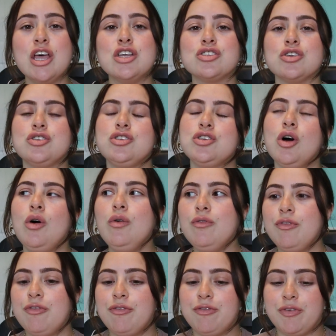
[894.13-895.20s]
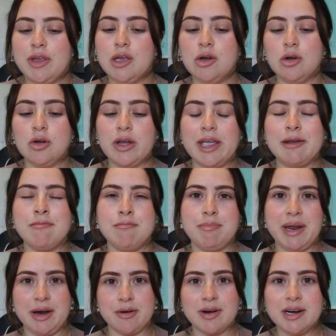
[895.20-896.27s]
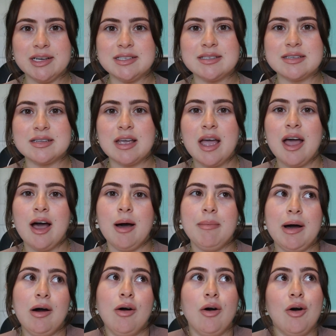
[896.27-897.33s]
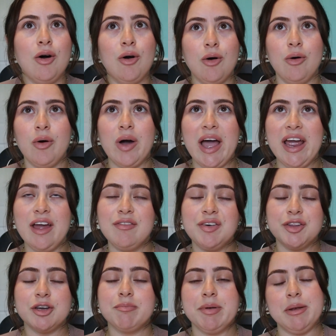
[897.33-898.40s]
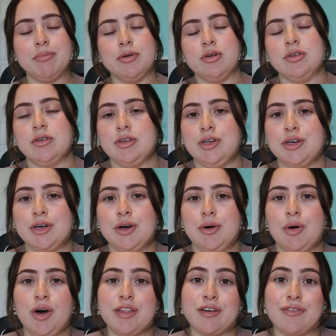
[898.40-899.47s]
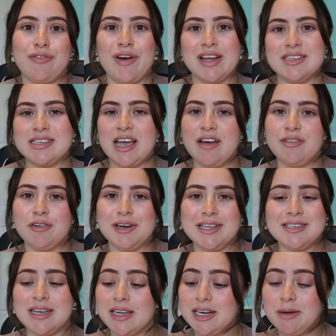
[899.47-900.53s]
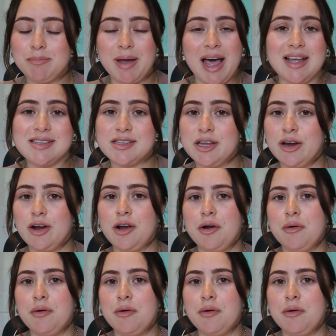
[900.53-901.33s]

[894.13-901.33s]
So don't feel embarrassed about, oh, I have other people, you know, other friends that have already taken it past, they're